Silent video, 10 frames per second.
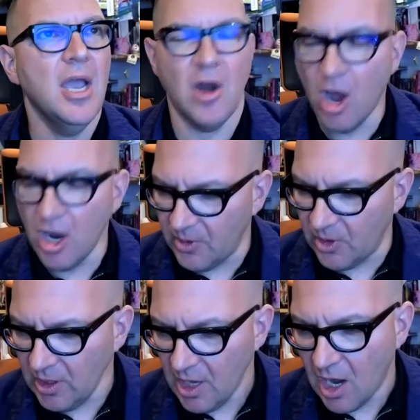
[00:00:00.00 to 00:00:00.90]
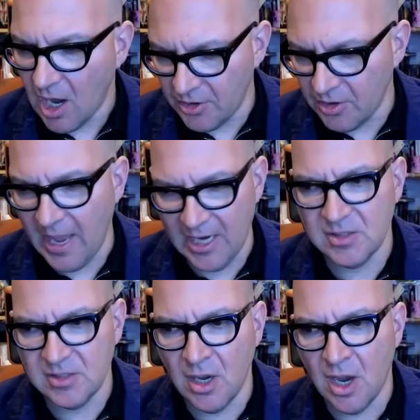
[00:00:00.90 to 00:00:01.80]
And Audible, under,
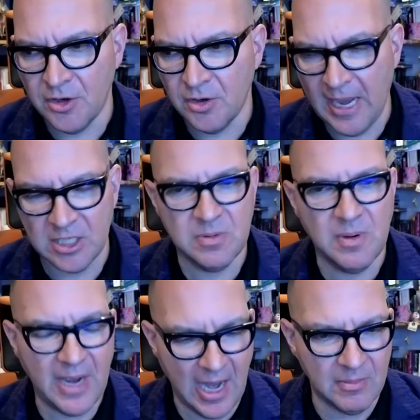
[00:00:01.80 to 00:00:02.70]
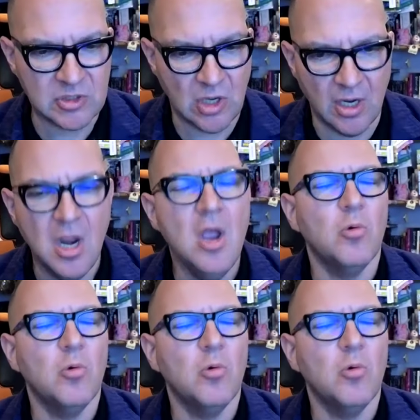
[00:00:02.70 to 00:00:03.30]
manage, uh, under management by Amazon,